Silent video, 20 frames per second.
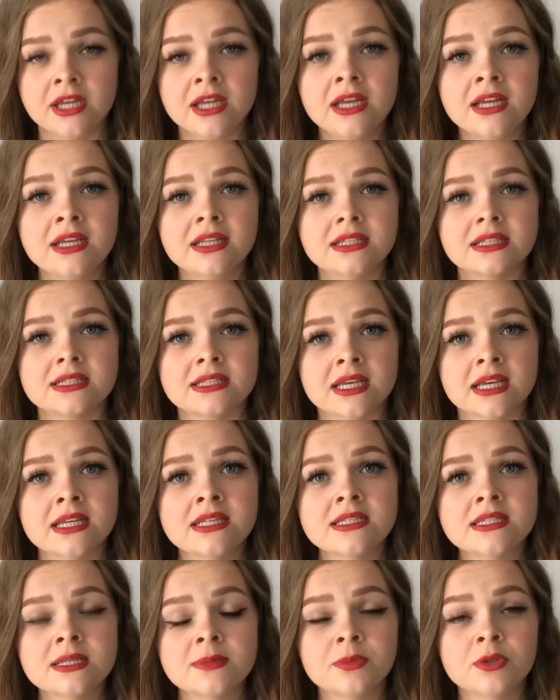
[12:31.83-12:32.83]
The second
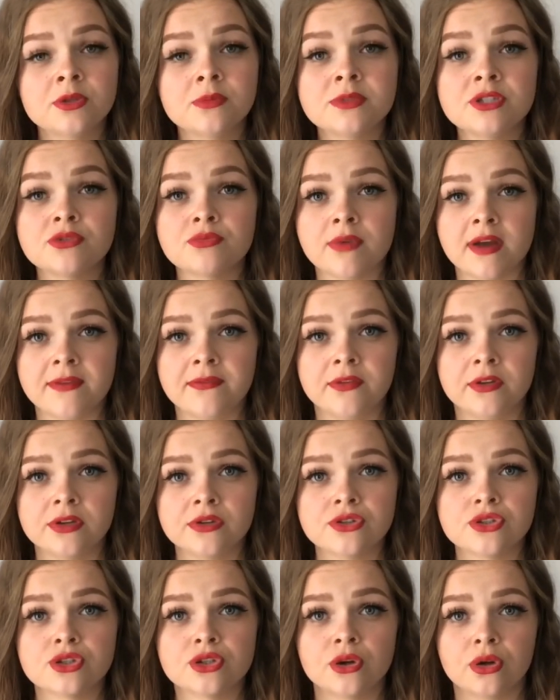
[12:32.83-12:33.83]
symptom is
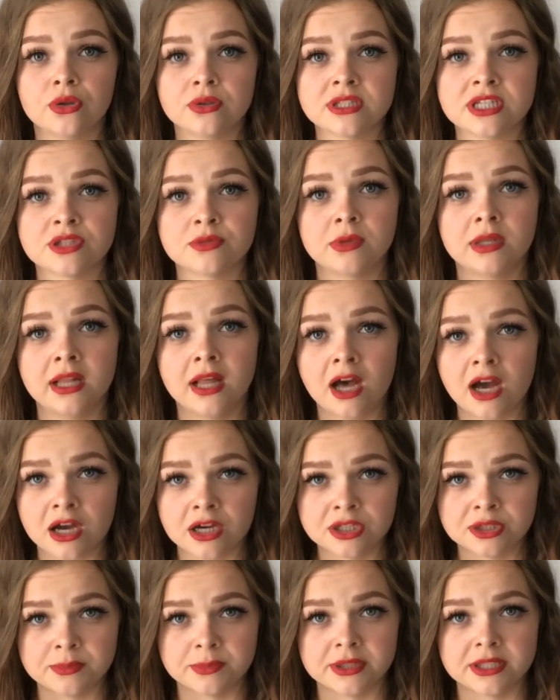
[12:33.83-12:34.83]
reflux, called as well
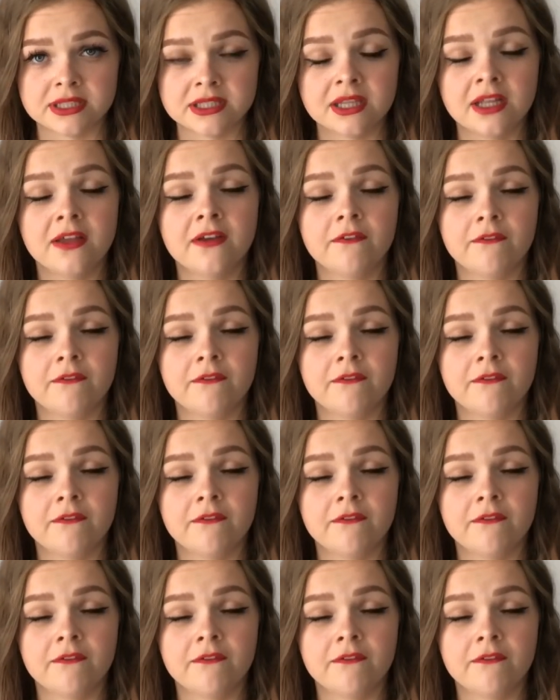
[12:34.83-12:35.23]
heartburn.